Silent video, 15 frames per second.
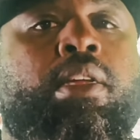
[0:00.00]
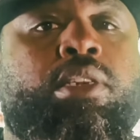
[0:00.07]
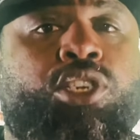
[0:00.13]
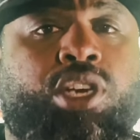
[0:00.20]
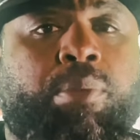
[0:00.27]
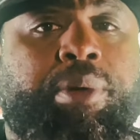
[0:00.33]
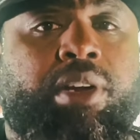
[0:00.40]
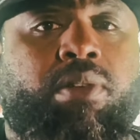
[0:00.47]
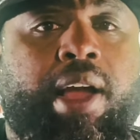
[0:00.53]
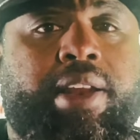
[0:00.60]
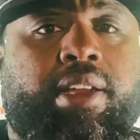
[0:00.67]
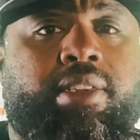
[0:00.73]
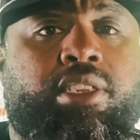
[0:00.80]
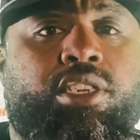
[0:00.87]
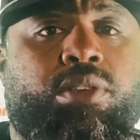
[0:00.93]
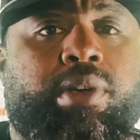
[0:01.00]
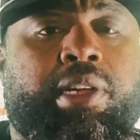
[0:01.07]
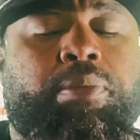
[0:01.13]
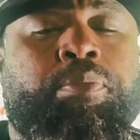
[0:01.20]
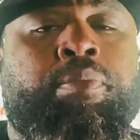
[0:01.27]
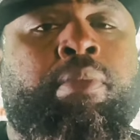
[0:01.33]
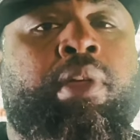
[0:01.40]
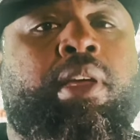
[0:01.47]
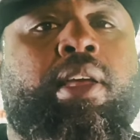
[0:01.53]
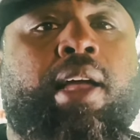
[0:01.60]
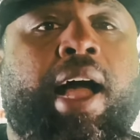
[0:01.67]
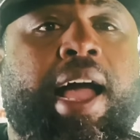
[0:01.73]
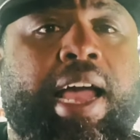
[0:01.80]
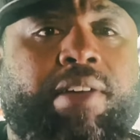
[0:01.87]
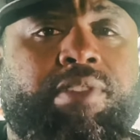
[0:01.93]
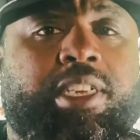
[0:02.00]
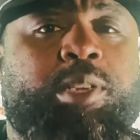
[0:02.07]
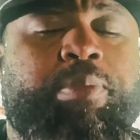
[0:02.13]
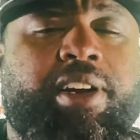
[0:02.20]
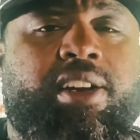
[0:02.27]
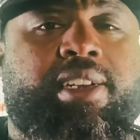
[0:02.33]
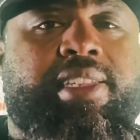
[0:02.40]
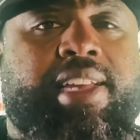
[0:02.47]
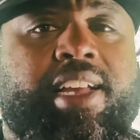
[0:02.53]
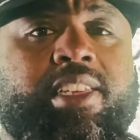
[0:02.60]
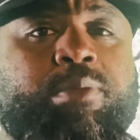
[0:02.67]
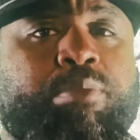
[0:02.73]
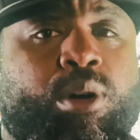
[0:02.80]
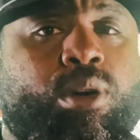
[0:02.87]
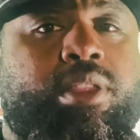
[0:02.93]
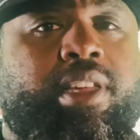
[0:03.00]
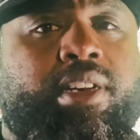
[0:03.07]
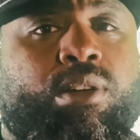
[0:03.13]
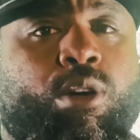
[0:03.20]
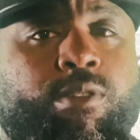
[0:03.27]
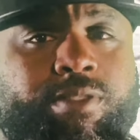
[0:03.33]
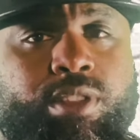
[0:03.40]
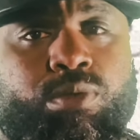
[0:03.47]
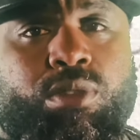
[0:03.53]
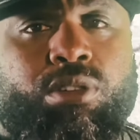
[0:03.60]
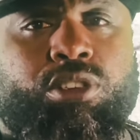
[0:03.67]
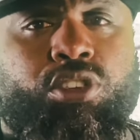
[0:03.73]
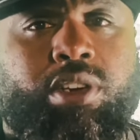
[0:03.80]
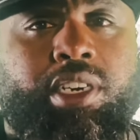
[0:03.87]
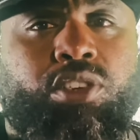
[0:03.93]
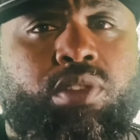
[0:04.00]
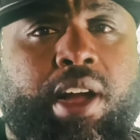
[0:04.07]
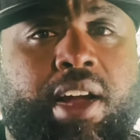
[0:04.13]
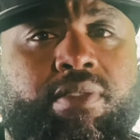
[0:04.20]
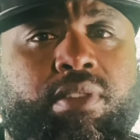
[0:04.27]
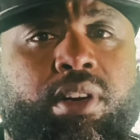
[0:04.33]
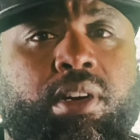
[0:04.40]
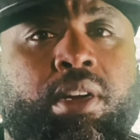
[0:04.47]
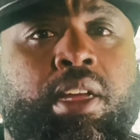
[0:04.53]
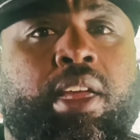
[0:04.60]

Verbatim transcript: Jumping right into it, I have experience as both an over-the-road truck driver